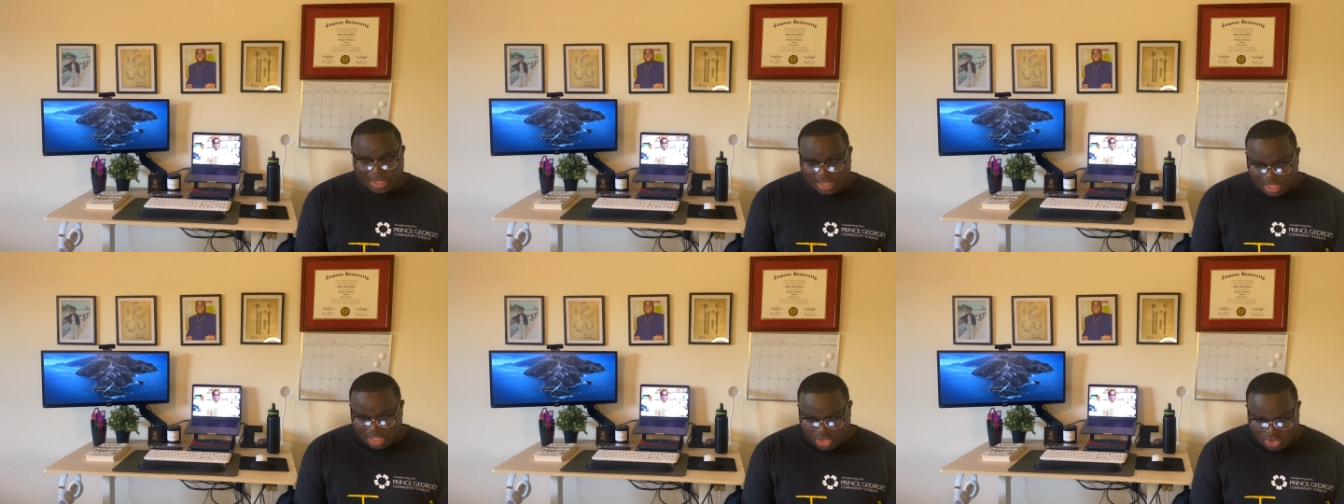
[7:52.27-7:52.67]

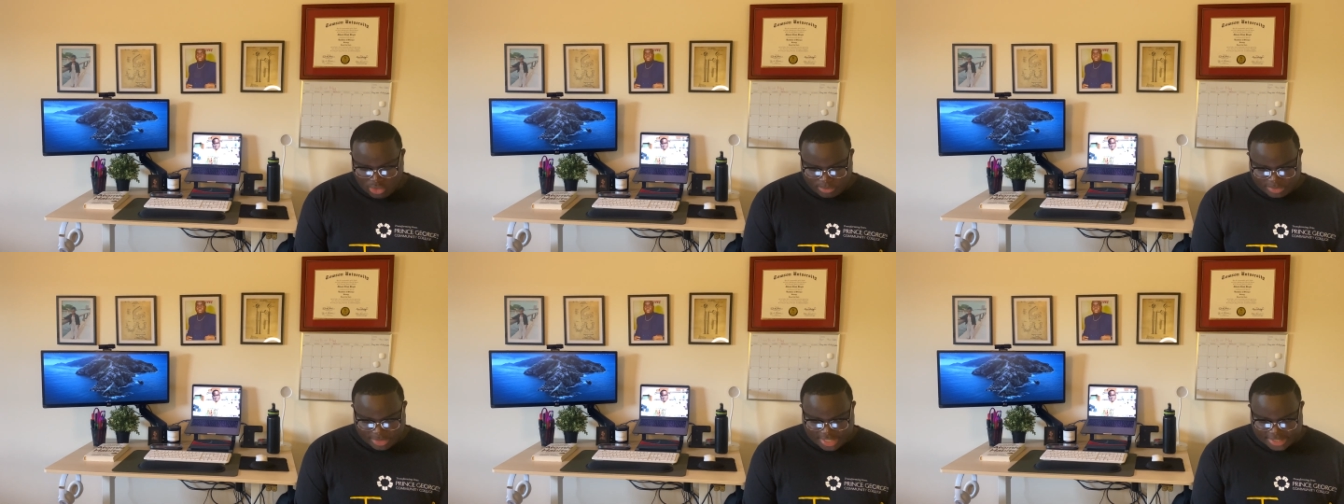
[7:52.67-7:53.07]

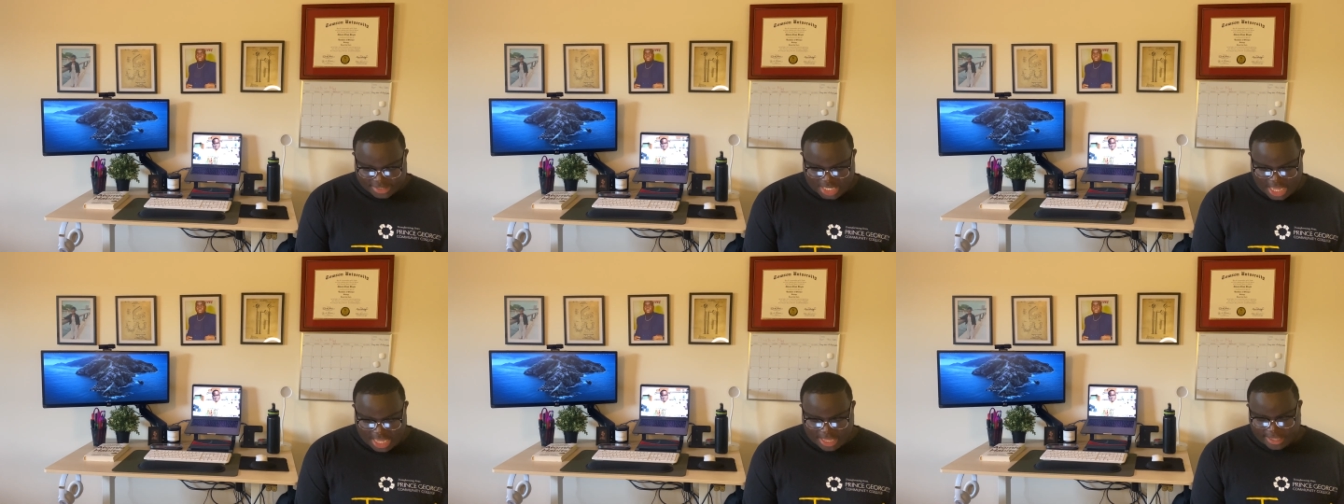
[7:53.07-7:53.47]
um, because
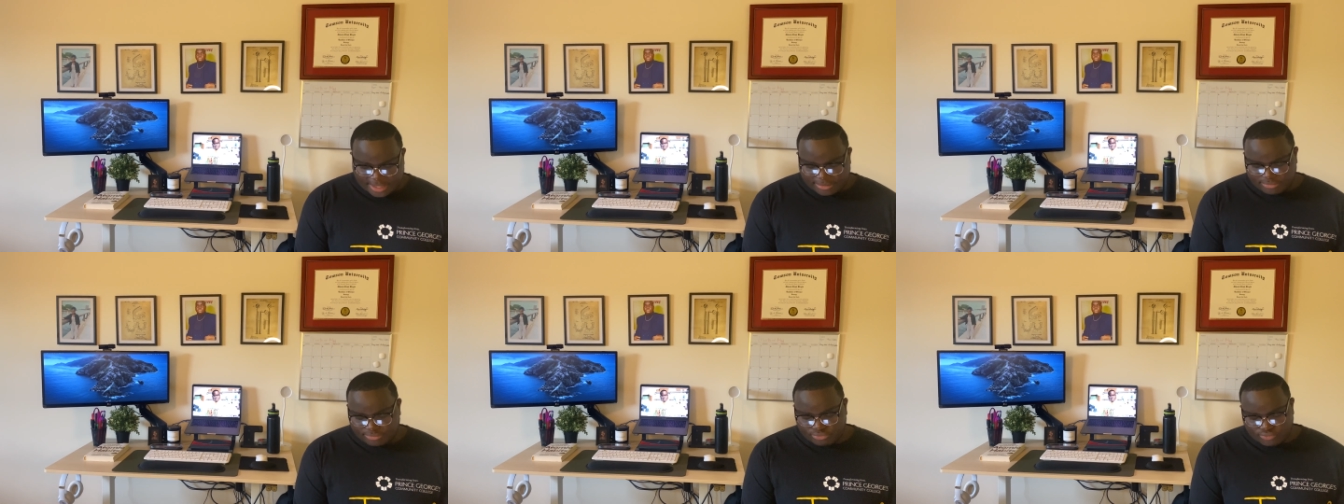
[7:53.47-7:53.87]

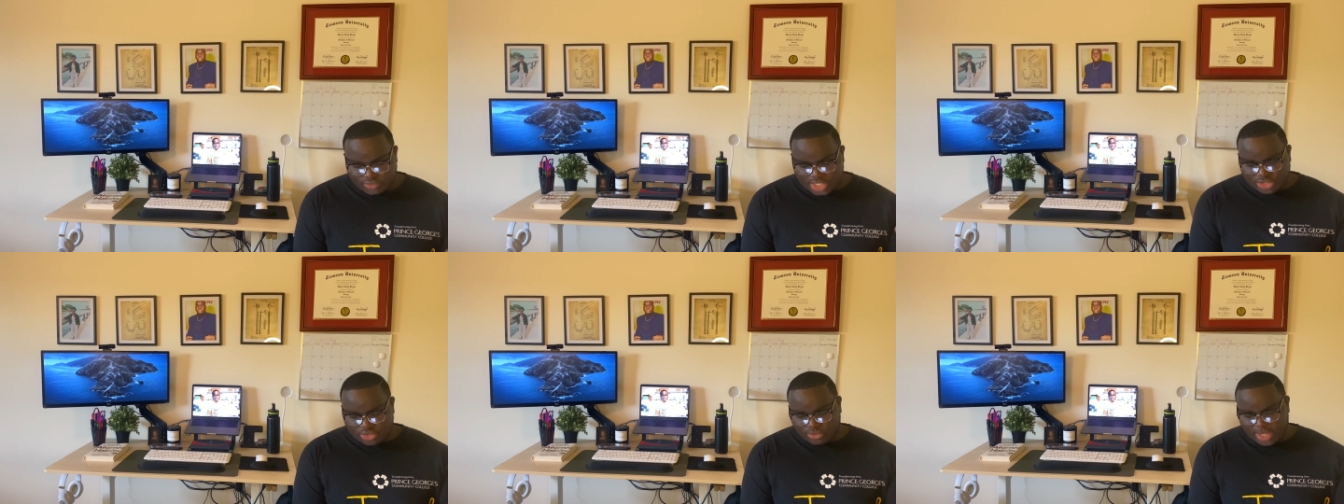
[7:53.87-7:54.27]
I
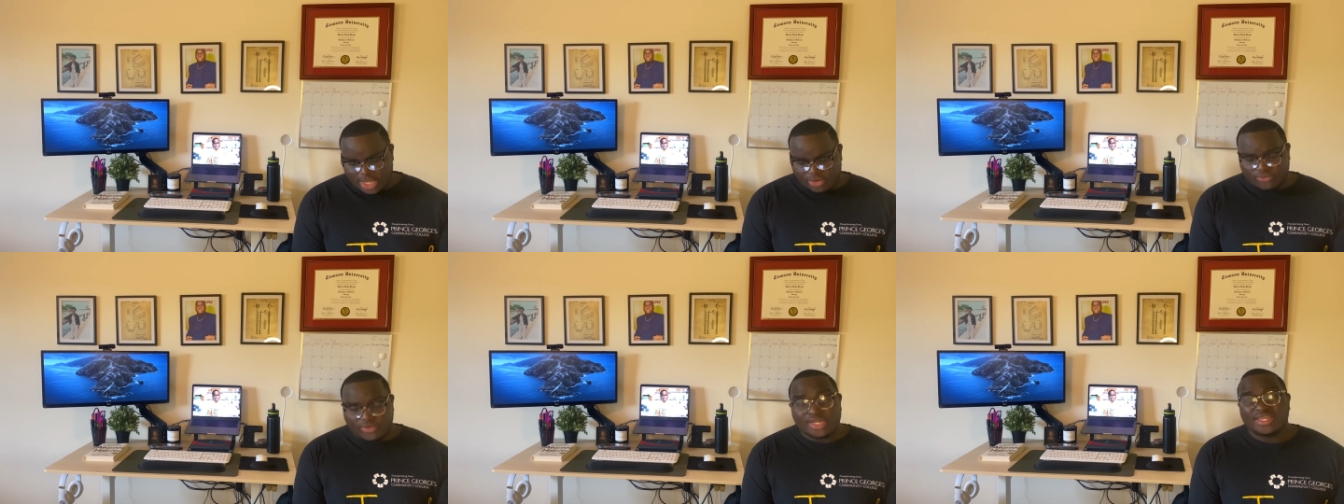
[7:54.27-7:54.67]
really don't like
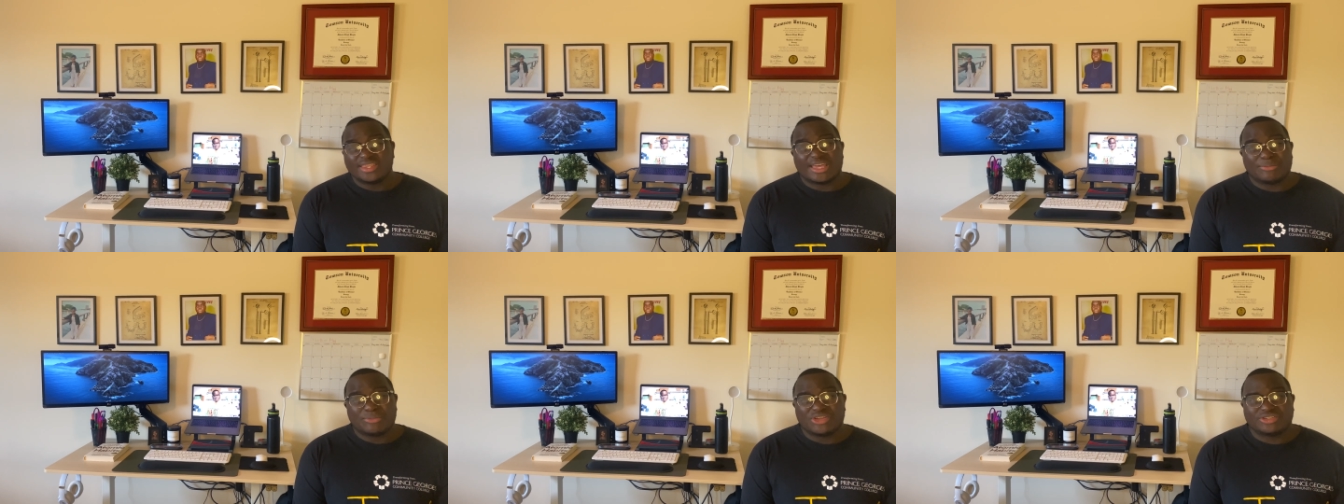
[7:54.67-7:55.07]
reading
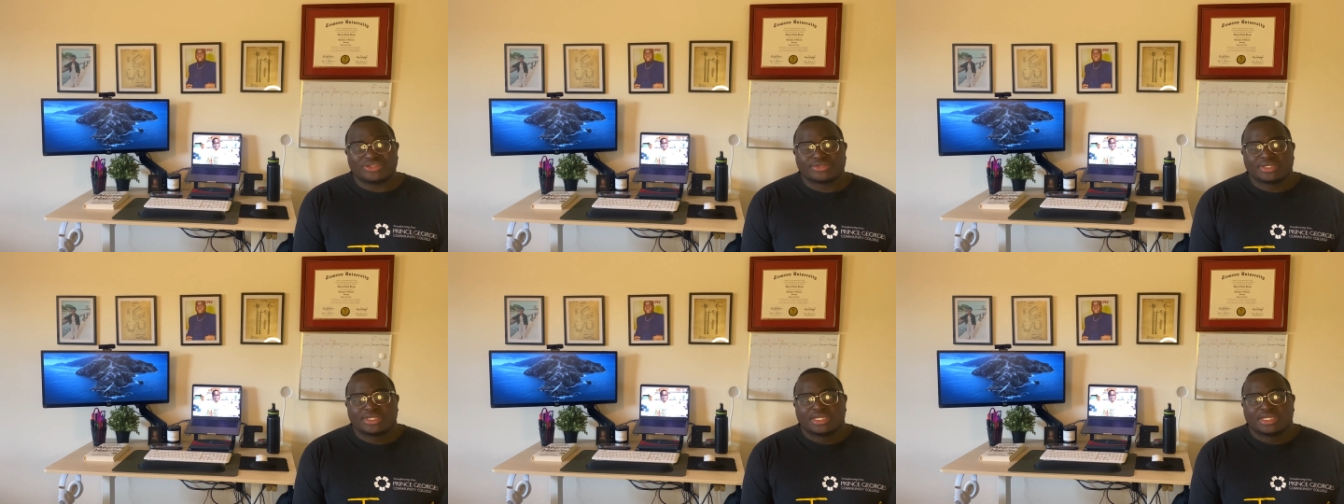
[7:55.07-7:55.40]
that much.